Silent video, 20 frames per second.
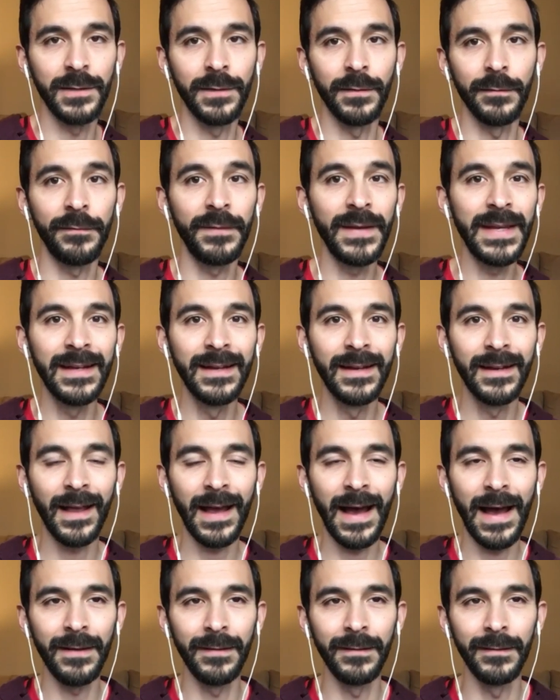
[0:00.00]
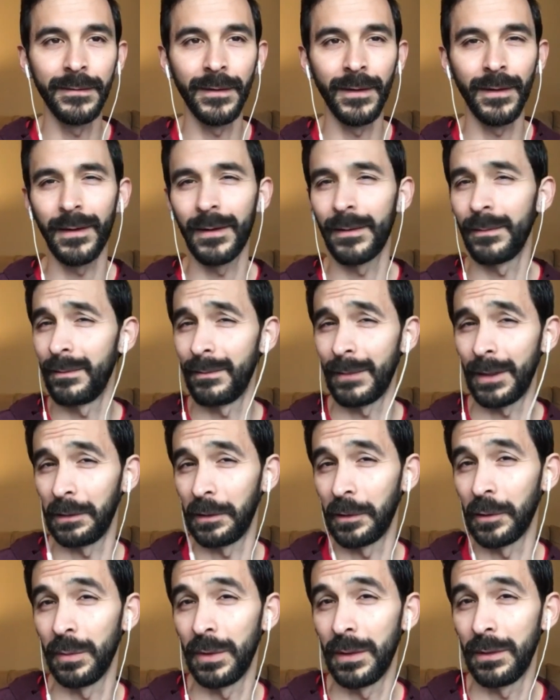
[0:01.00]
your feet kind of are a
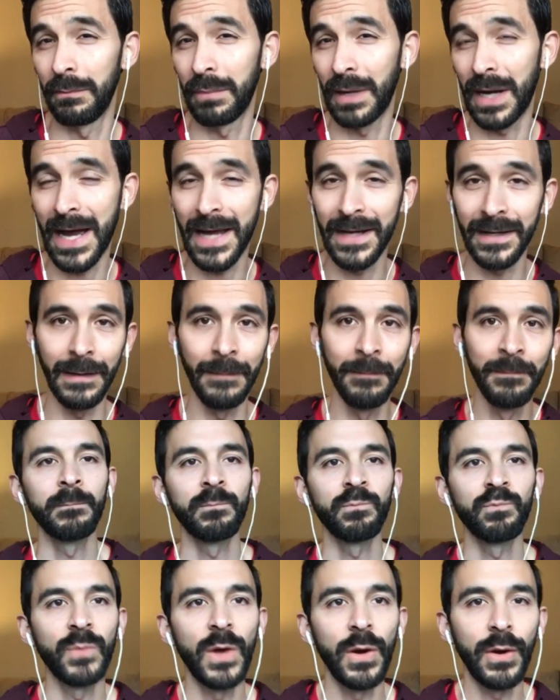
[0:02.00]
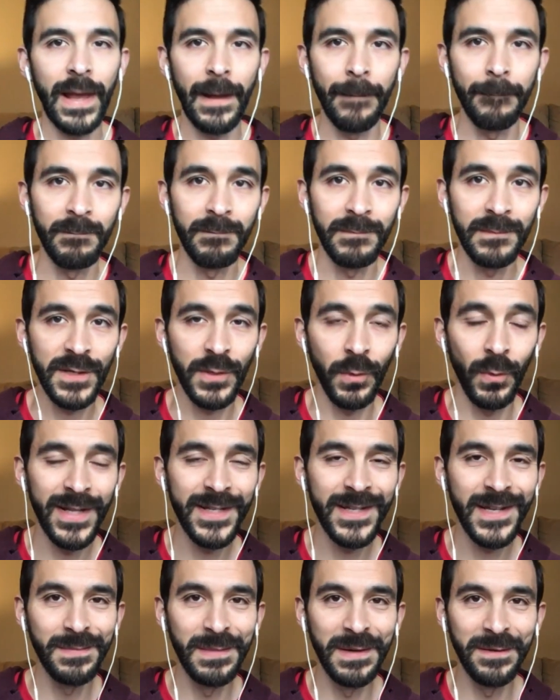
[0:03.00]
little bit behind it. Okay. So what does
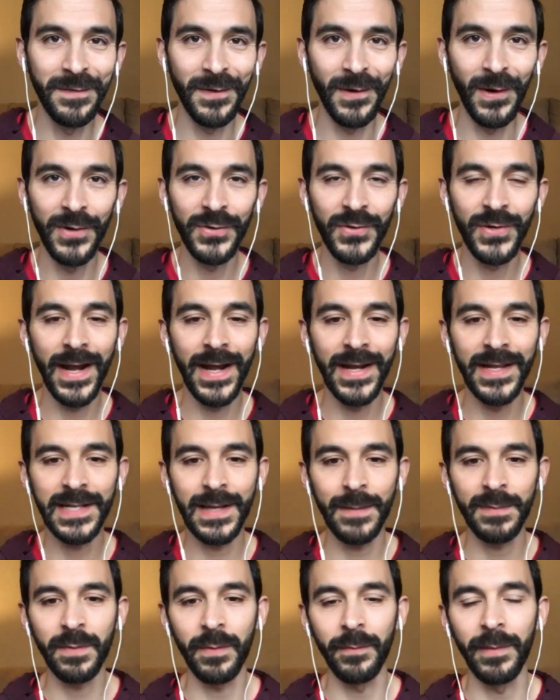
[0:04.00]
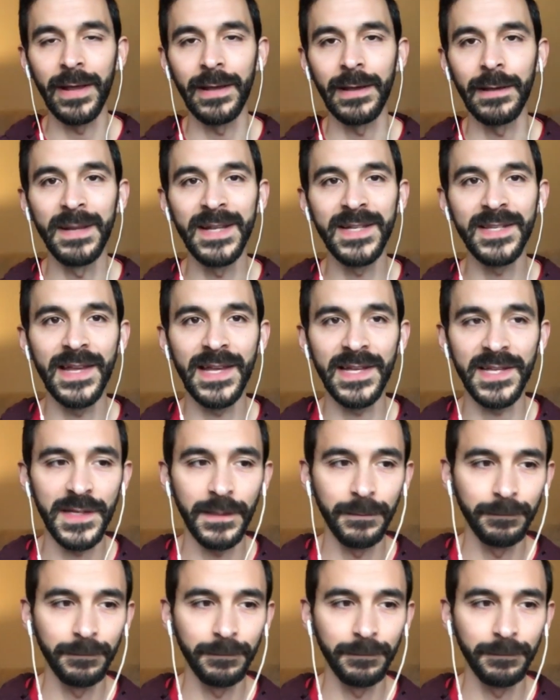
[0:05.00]
this mean for 180 steps per minute? It means this: